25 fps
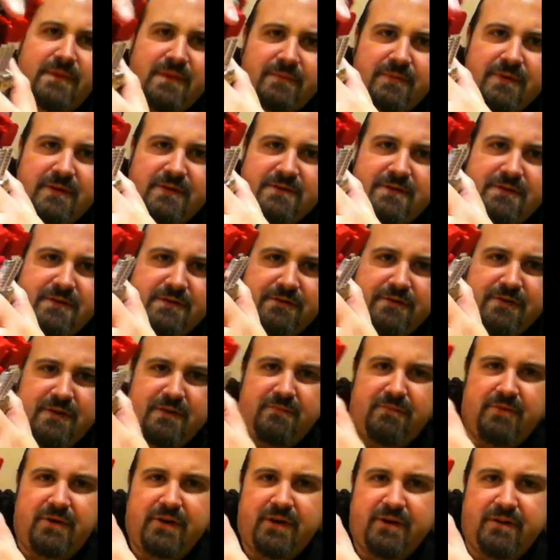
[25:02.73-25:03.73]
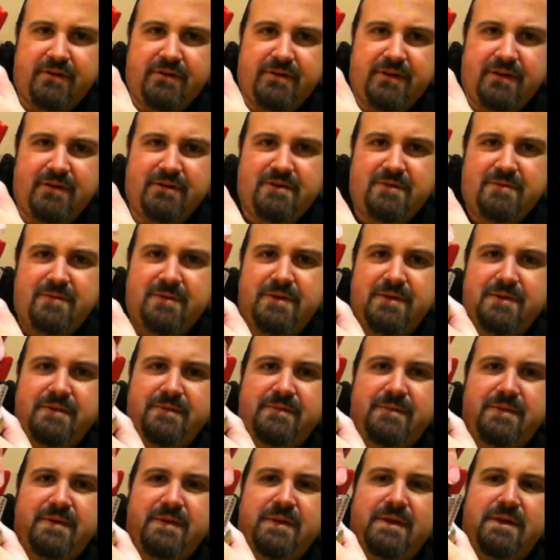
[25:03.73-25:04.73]
Vertical, we don't break anything else up here.
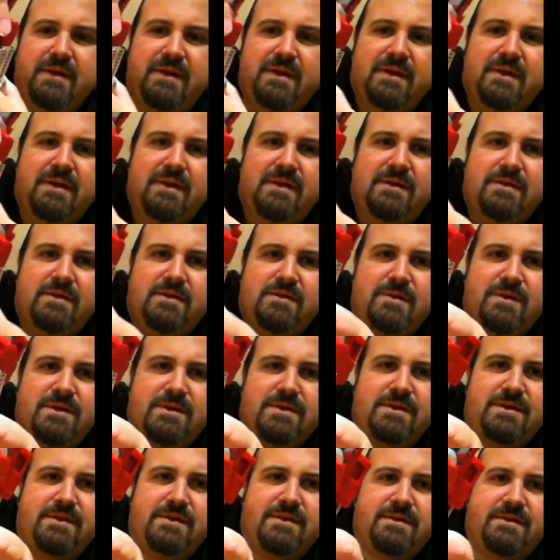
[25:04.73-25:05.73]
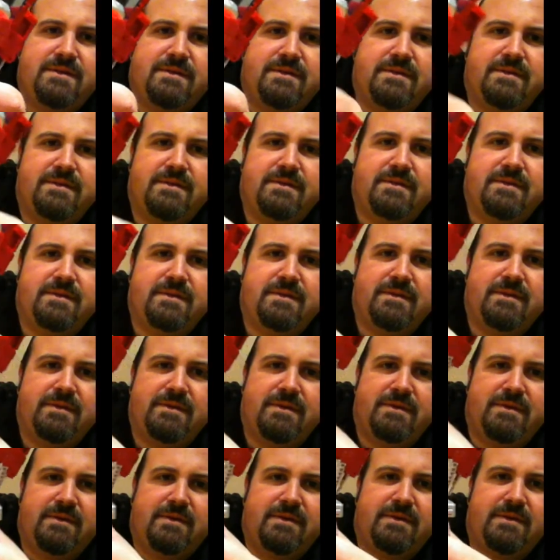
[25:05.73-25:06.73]
Twist
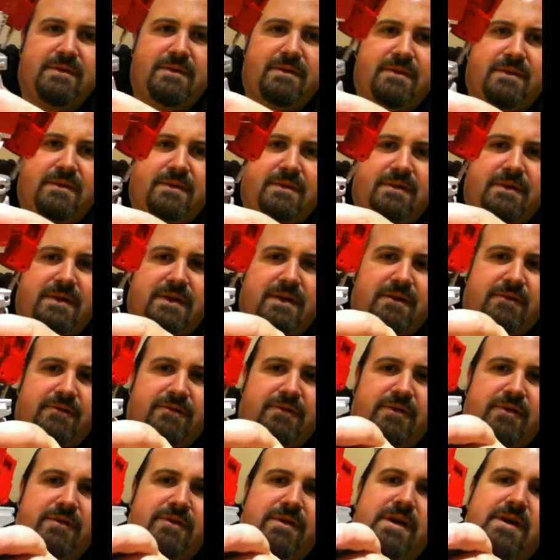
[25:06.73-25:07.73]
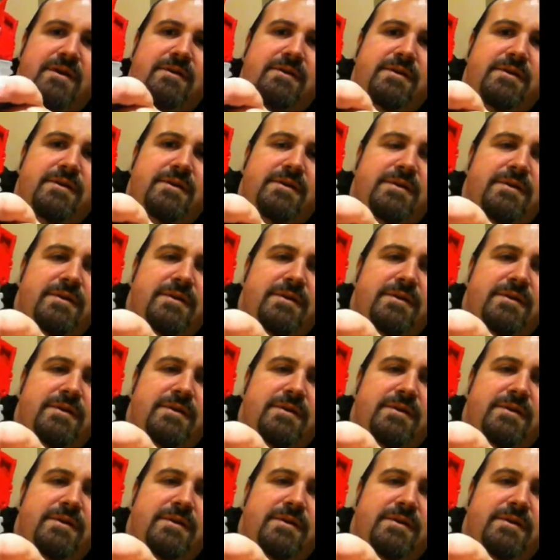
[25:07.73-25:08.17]
that right round.